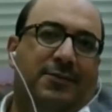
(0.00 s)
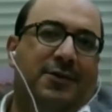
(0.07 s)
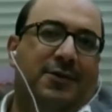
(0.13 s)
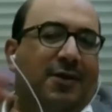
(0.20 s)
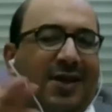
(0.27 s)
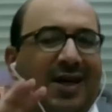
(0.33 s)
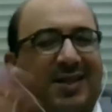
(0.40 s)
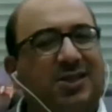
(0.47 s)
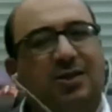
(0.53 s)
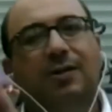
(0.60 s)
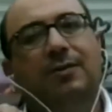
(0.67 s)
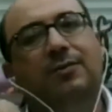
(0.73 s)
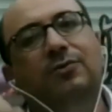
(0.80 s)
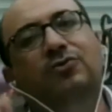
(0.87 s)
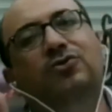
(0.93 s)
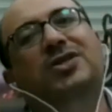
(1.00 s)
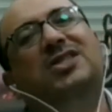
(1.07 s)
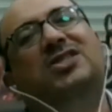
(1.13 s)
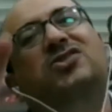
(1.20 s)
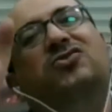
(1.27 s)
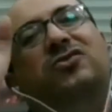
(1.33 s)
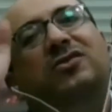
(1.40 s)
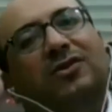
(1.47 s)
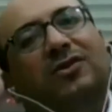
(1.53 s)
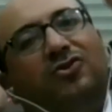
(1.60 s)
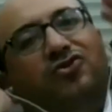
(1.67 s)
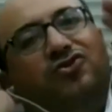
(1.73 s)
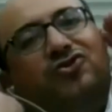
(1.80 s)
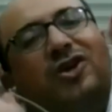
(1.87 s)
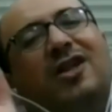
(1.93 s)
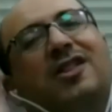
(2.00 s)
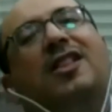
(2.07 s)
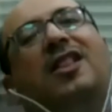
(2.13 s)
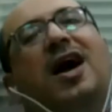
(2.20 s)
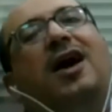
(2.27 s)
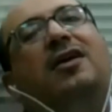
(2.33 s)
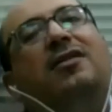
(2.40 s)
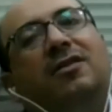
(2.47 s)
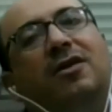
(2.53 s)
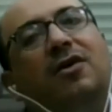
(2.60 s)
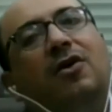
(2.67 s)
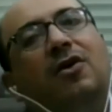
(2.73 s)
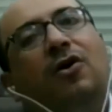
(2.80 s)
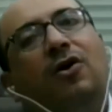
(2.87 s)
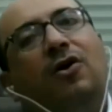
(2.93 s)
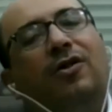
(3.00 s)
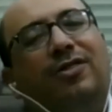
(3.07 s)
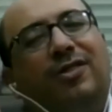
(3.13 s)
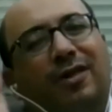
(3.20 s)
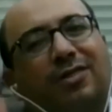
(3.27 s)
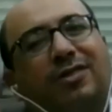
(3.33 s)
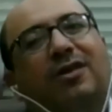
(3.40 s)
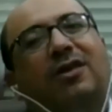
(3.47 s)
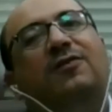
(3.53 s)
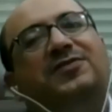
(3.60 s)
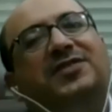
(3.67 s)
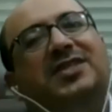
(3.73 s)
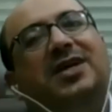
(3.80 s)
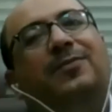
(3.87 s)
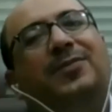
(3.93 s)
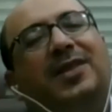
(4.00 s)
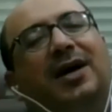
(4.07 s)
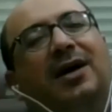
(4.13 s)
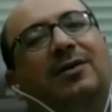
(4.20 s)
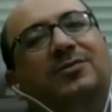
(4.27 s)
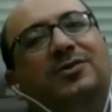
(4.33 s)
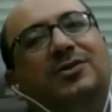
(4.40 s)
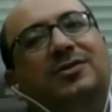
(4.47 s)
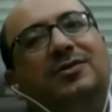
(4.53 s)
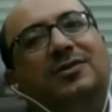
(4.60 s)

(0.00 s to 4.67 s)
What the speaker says: That's all. Just shed light on the thief sometimes.